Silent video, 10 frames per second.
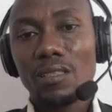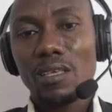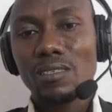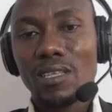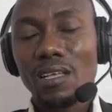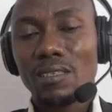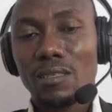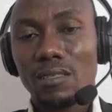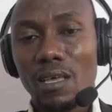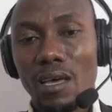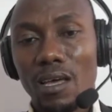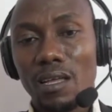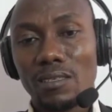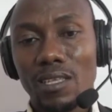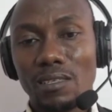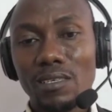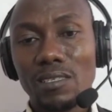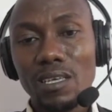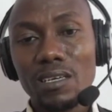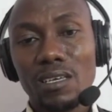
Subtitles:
This statistic